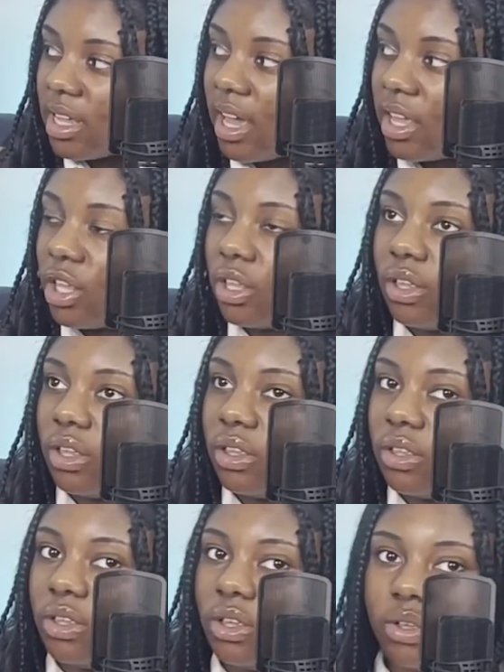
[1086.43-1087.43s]
that
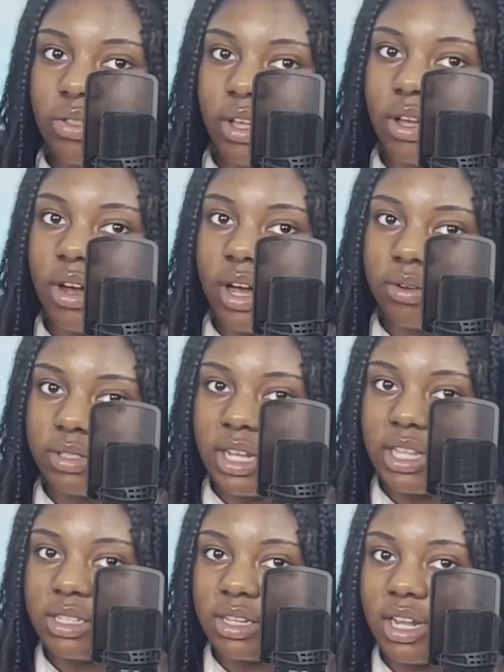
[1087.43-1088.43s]
you think are
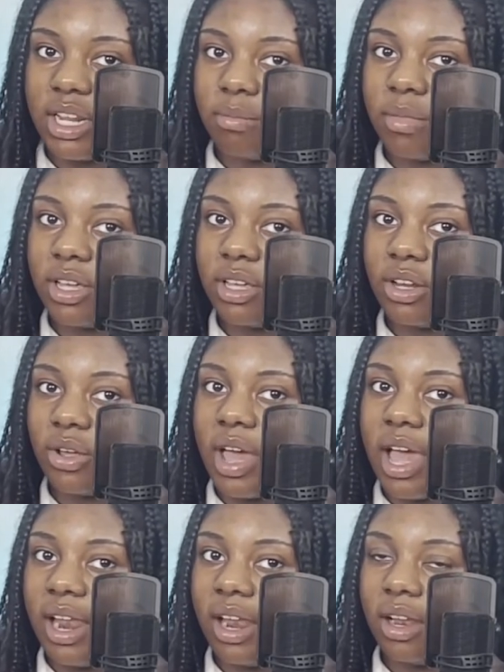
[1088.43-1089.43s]
outdated, and you might
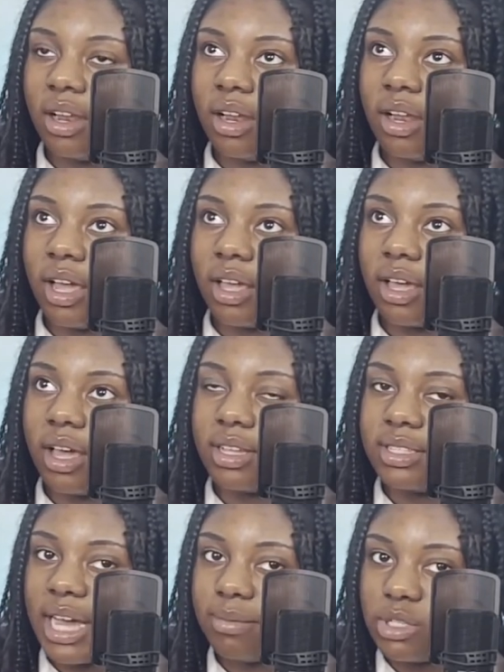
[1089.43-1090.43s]

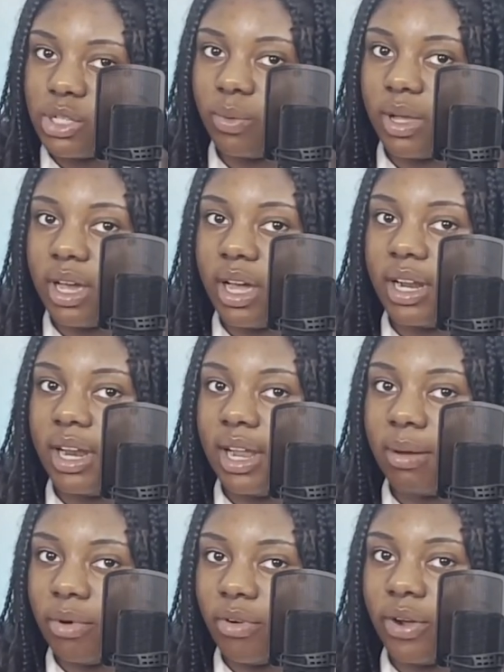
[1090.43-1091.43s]
adapt to it and
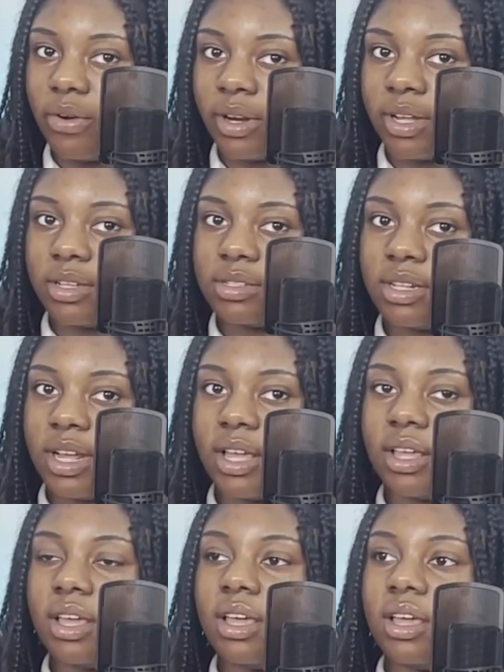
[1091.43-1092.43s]
elaborate on it so
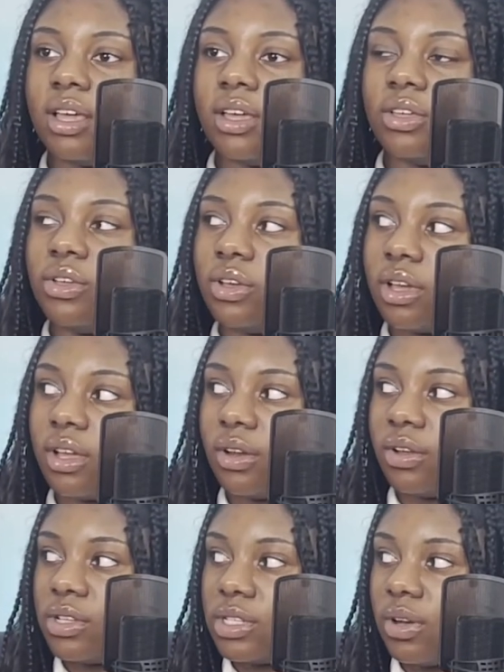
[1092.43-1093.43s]
that you
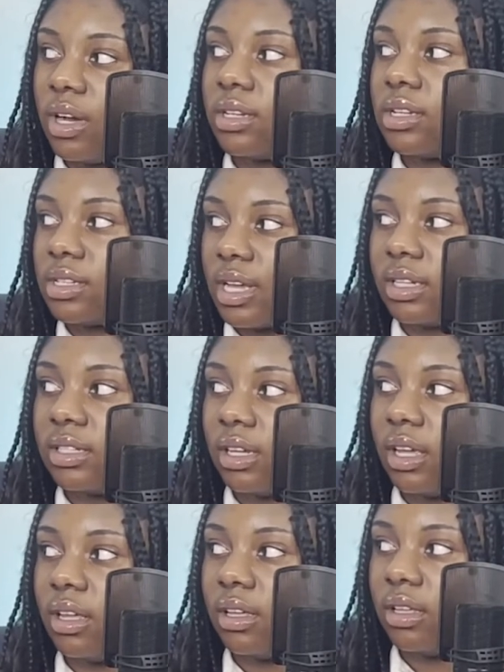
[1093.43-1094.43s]
can also understand
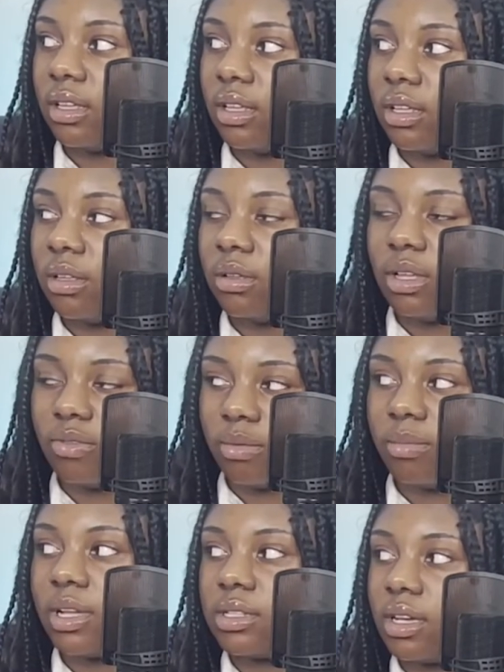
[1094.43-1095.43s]
it
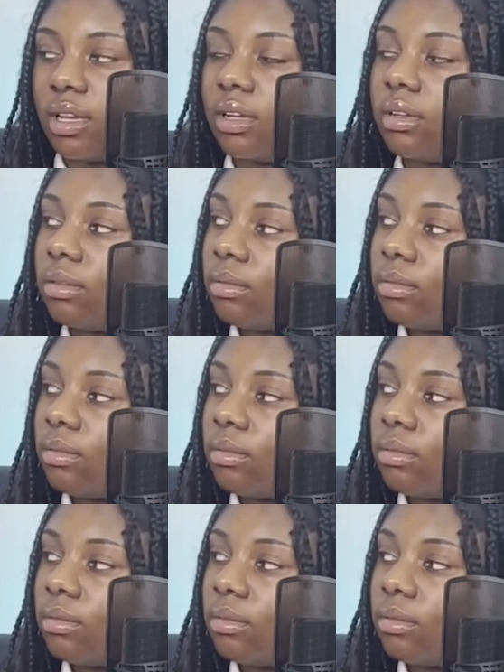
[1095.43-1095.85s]
even better.